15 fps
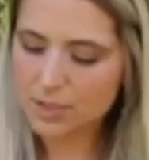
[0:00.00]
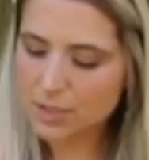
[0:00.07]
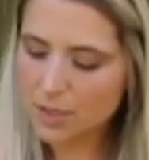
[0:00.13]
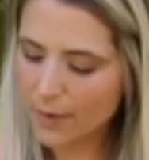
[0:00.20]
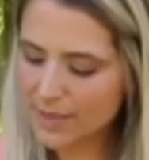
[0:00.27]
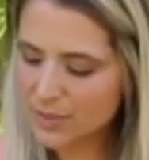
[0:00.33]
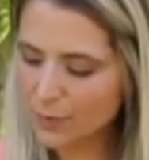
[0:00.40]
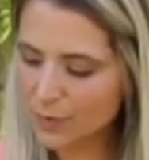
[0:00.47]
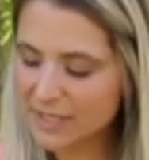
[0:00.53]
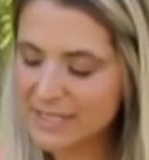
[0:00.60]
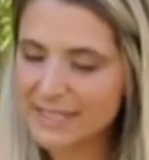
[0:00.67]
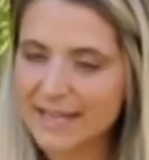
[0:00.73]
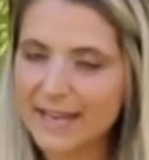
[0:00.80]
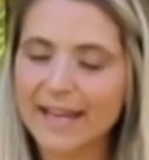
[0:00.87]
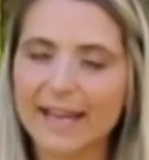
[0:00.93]
So as we're
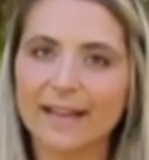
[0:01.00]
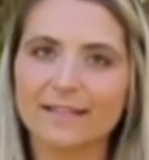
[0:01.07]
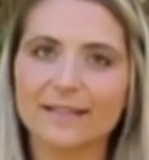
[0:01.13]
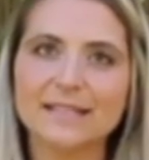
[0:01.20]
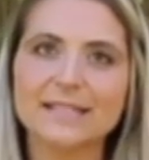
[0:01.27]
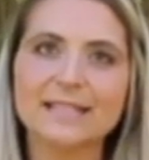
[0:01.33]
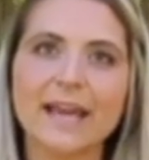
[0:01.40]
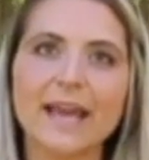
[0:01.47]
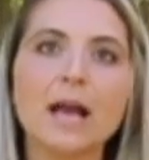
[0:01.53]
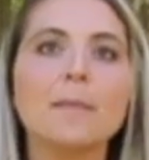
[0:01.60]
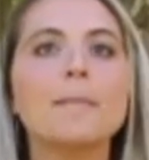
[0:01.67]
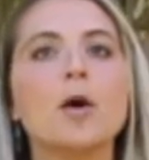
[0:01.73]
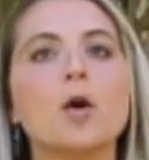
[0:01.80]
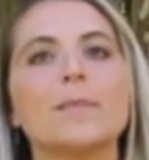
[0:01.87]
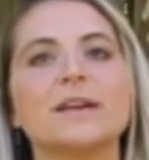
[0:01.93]
sitting, let's take a
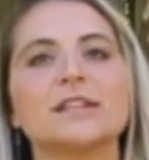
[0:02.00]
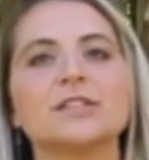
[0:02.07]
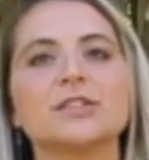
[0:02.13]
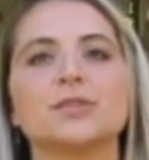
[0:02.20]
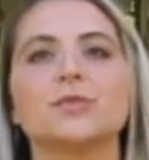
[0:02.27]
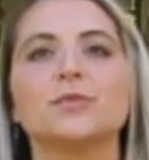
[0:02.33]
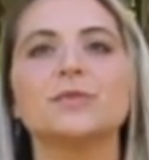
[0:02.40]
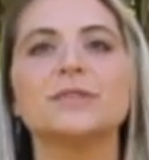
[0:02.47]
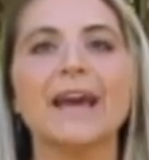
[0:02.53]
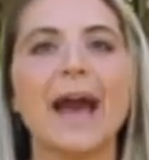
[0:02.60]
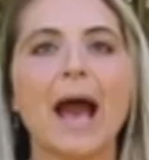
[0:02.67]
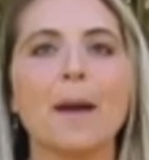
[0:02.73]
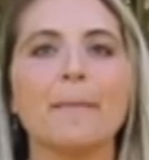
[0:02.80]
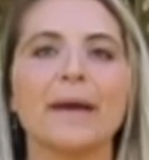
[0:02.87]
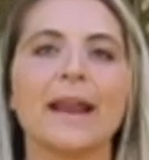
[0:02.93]
moment to
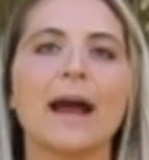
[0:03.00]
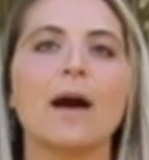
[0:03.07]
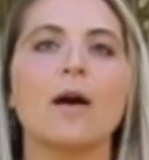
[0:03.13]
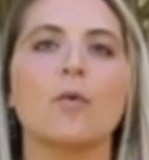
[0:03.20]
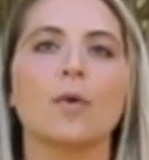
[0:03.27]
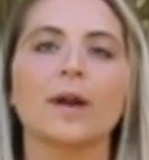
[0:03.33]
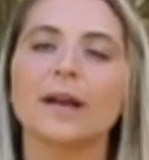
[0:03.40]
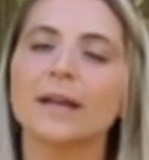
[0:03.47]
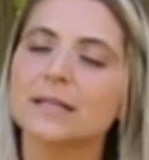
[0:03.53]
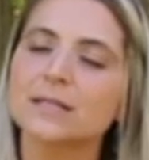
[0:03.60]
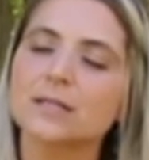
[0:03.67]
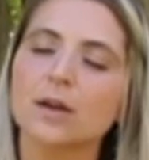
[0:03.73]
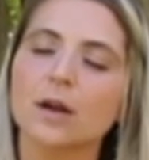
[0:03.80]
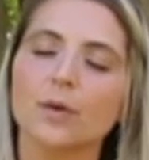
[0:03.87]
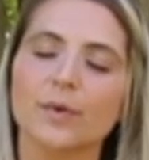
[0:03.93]
tap it out. We're going to
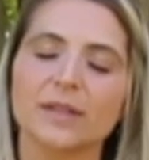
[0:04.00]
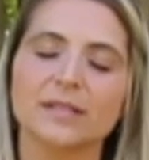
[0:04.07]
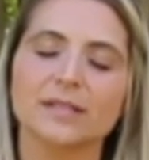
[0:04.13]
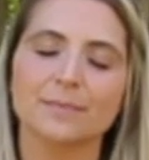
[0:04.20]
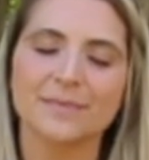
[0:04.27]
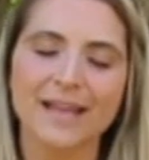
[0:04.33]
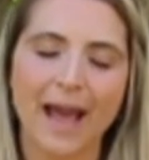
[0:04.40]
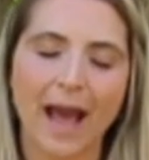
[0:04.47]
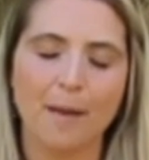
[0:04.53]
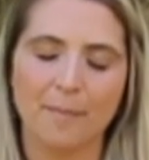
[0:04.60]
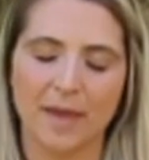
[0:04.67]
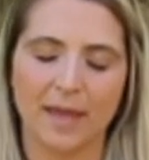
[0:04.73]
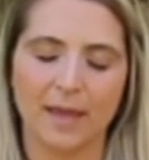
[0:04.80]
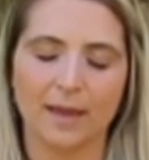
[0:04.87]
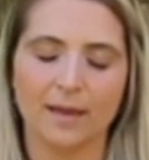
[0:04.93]
start with some
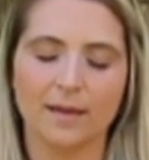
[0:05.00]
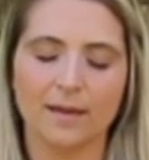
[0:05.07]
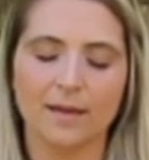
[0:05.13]
tapping.